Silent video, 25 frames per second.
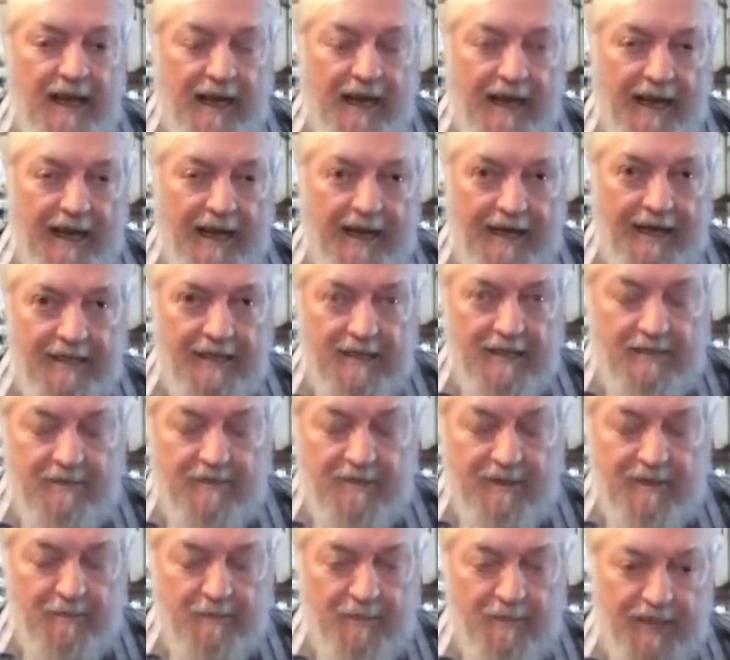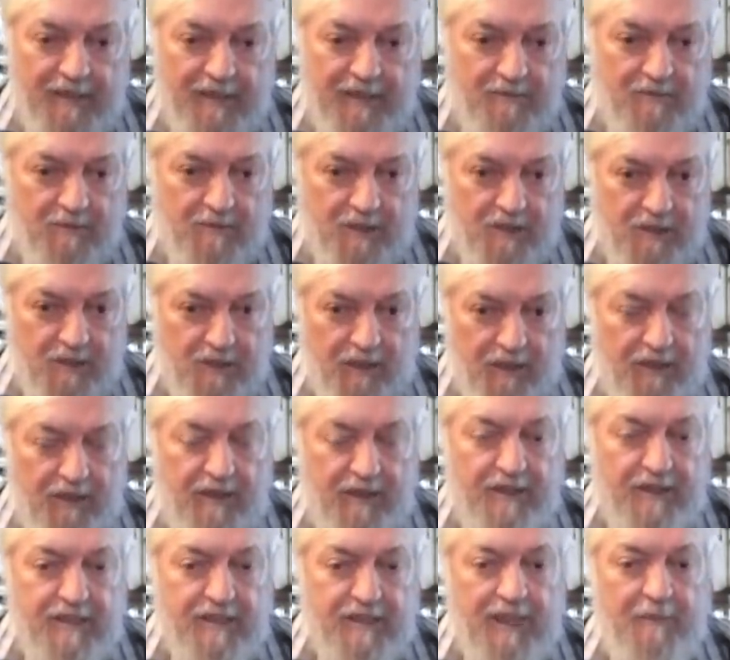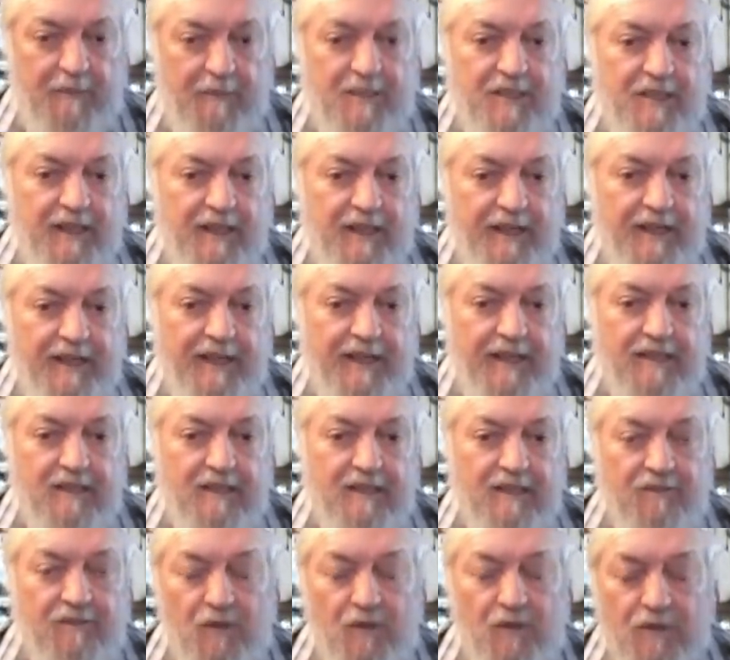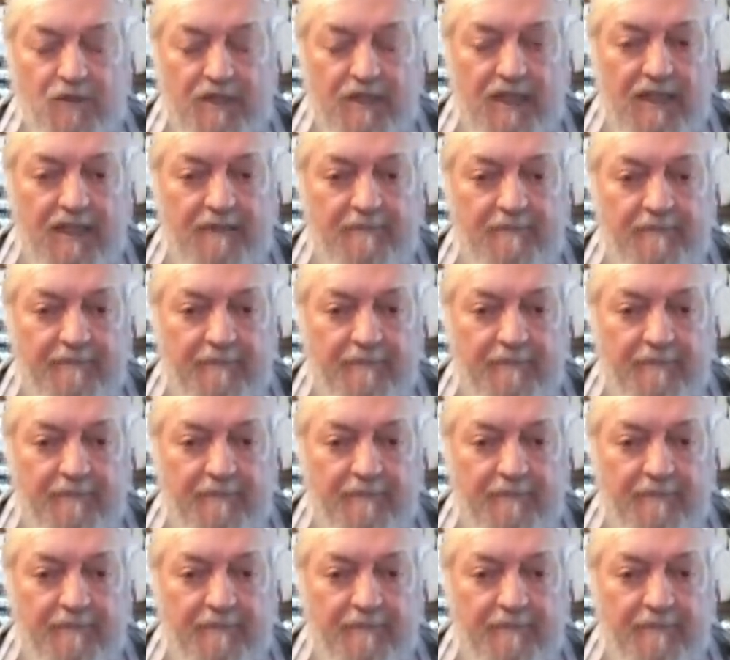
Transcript: and the base was started in Simonstown in 1814.